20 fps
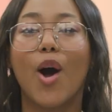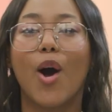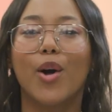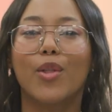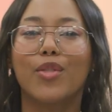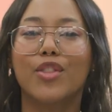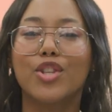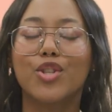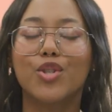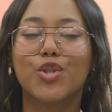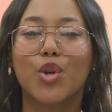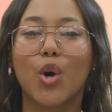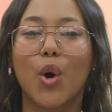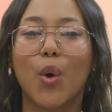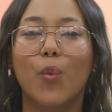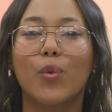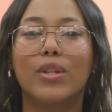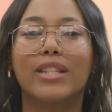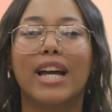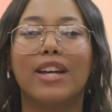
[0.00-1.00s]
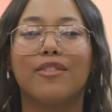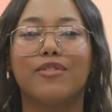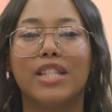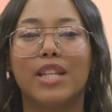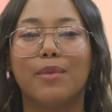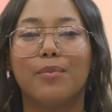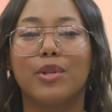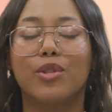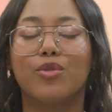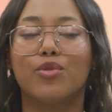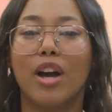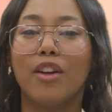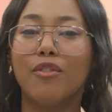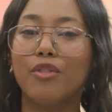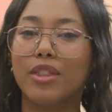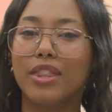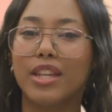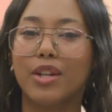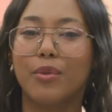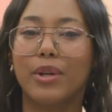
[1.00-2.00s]
On this show, we dive deep into
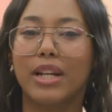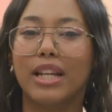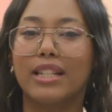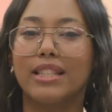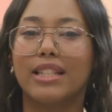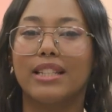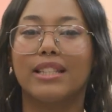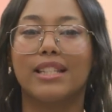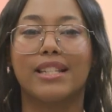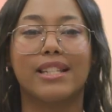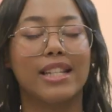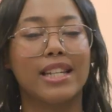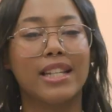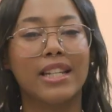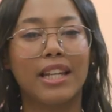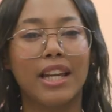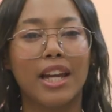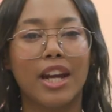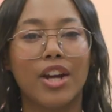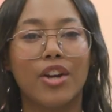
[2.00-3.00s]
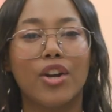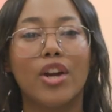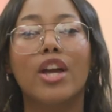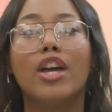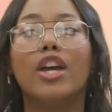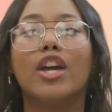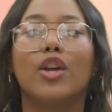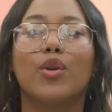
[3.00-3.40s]
everything related to skincare